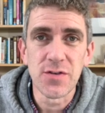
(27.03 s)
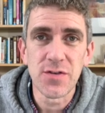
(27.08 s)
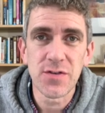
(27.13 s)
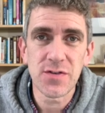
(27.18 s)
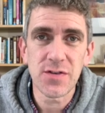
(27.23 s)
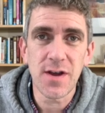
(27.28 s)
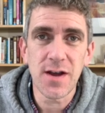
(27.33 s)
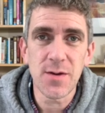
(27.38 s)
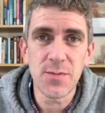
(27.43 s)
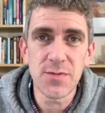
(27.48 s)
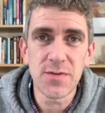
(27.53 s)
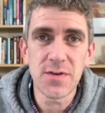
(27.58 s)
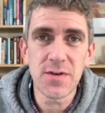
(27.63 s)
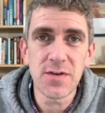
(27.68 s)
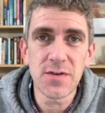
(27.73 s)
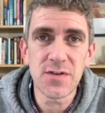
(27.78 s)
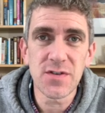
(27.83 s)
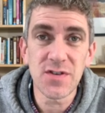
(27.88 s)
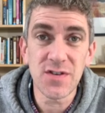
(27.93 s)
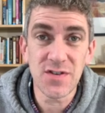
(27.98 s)
Psalms.
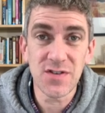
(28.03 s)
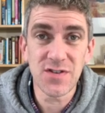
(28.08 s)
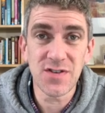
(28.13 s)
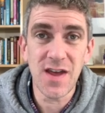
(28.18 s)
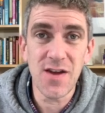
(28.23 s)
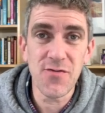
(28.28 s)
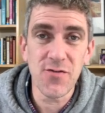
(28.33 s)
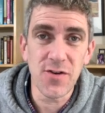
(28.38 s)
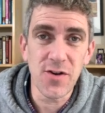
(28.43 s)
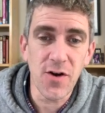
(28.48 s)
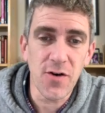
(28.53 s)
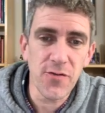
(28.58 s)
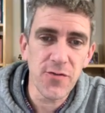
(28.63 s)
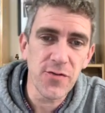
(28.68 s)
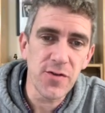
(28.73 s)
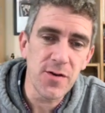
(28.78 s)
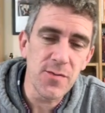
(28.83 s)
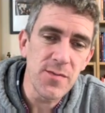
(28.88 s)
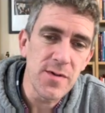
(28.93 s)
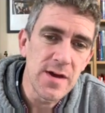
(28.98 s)
There's seven of
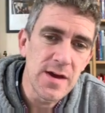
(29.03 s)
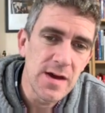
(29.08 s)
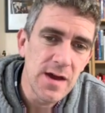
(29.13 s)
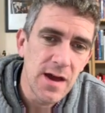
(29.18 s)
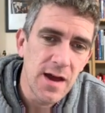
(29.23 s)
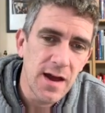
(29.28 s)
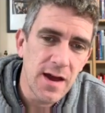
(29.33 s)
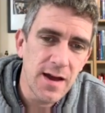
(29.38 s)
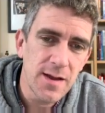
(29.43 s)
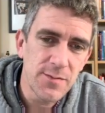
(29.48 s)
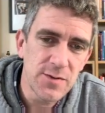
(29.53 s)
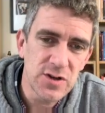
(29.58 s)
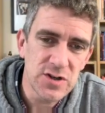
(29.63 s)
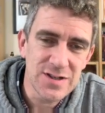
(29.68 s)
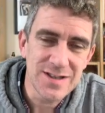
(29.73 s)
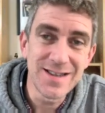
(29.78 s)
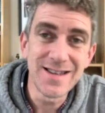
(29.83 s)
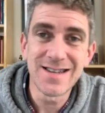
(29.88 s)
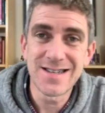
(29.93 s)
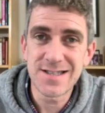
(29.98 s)
them. Let me
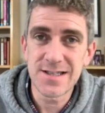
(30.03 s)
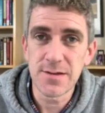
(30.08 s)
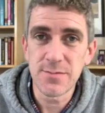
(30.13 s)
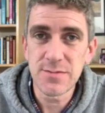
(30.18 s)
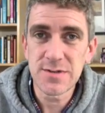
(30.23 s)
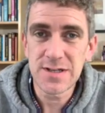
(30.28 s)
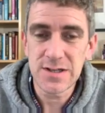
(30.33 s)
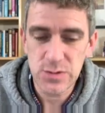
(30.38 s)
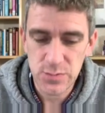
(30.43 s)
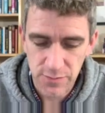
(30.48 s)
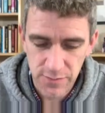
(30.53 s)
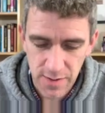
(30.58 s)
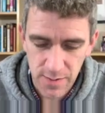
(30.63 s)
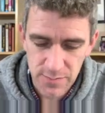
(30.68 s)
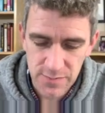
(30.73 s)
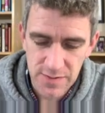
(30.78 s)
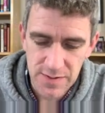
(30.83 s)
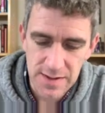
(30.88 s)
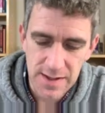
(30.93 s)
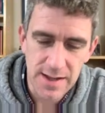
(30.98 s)
just list them since we've come
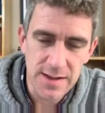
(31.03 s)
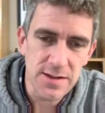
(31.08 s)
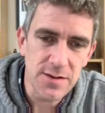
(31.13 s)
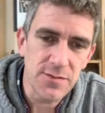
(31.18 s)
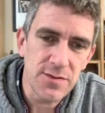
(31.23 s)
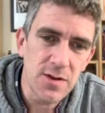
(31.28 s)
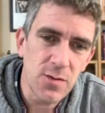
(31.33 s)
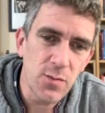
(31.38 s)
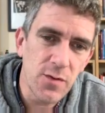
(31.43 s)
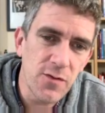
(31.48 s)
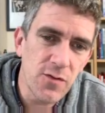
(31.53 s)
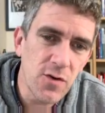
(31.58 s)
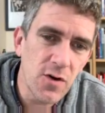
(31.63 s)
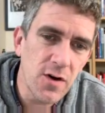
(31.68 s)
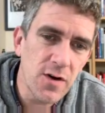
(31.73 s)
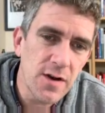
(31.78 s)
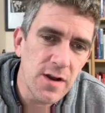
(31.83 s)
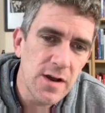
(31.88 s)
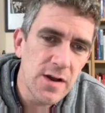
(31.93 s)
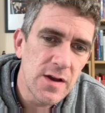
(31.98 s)
to the end of them. We've
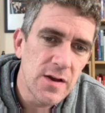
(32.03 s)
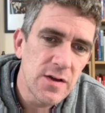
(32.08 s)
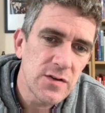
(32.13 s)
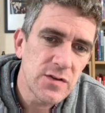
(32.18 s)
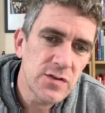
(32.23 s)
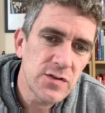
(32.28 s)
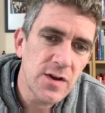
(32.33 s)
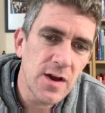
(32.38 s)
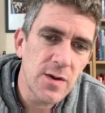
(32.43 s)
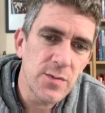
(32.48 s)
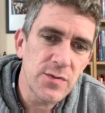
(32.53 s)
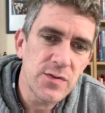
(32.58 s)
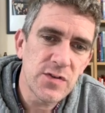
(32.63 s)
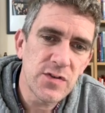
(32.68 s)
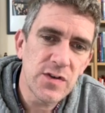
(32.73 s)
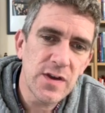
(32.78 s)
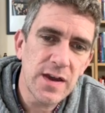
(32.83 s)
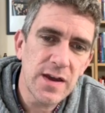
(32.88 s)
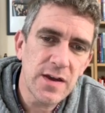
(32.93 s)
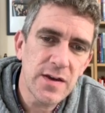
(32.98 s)
got Psalm
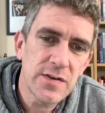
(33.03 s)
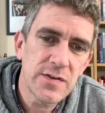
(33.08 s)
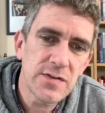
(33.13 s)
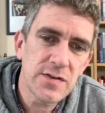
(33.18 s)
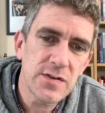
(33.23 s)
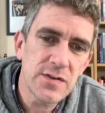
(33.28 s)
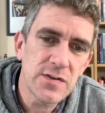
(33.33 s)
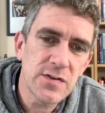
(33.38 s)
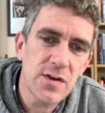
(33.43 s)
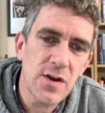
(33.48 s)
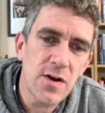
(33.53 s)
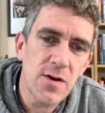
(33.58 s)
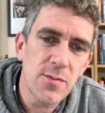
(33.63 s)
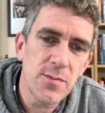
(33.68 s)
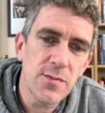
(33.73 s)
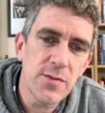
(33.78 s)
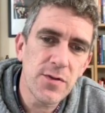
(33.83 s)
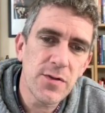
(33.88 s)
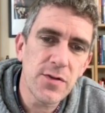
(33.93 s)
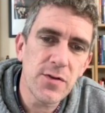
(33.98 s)
6,
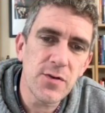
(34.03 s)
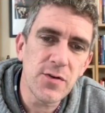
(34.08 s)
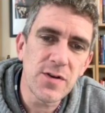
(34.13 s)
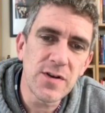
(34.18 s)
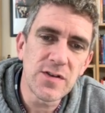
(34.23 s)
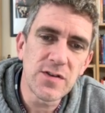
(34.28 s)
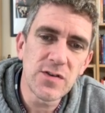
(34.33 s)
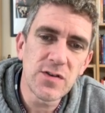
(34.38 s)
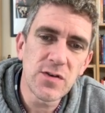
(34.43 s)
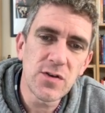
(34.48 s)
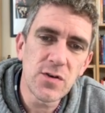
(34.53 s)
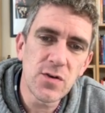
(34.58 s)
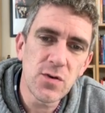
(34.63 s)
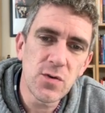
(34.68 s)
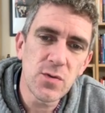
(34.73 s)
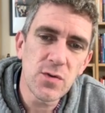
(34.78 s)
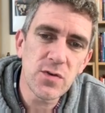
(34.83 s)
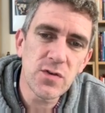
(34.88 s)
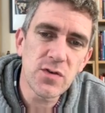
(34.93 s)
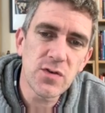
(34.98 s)
Psalm
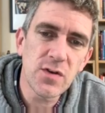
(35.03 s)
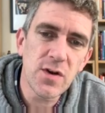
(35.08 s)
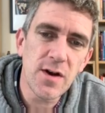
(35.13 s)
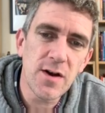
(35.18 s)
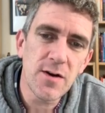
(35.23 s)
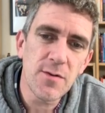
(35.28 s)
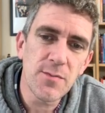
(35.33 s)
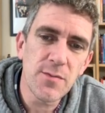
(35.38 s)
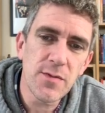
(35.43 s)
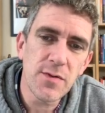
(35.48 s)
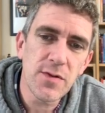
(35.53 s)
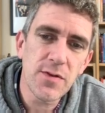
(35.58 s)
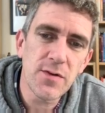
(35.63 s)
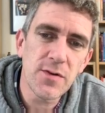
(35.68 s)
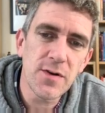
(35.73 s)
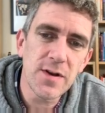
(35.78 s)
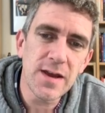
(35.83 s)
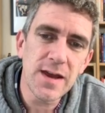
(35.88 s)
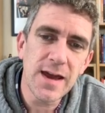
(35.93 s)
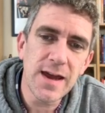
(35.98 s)
32, Psalm
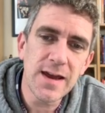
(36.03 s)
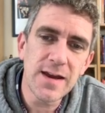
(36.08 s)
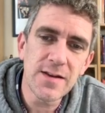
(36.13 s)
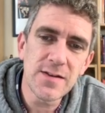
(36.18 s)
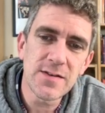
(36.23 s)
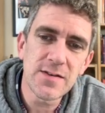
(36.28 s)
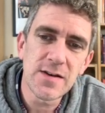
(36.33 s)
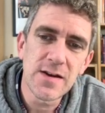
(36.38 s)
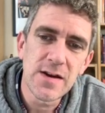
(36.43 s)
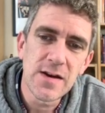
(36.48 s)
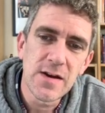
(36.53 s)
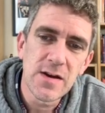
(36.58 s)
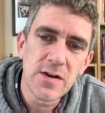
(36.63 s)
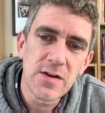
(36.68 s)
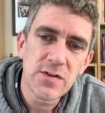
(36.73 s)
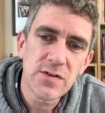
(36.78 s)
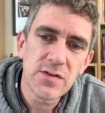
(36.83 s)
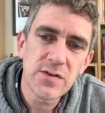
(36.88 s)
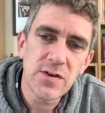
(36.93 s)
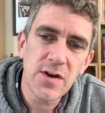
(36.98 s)
38,
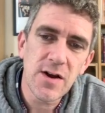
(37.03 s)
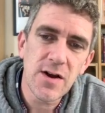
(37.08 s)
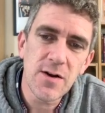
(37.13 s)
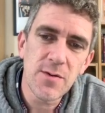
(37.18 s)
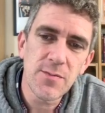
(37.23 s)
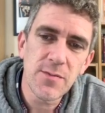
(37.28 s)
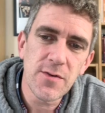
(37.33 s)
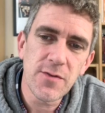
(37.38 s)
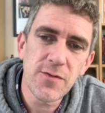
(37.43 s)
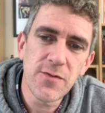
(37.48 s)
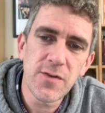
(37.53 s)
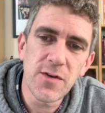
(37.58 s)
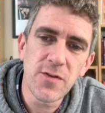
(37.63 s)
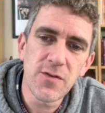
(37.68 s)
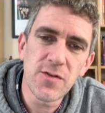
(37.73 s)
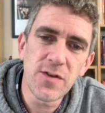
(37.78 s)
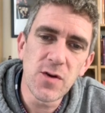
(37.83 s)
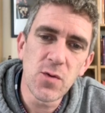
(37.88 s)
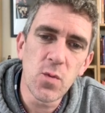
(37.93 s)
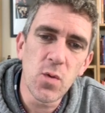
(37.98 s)
Psalm
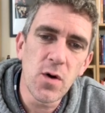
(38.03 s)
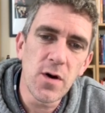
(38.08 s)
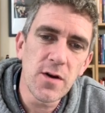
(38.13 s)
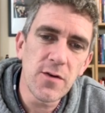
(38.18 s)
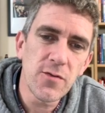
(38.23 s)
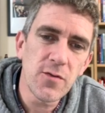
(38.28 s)
51.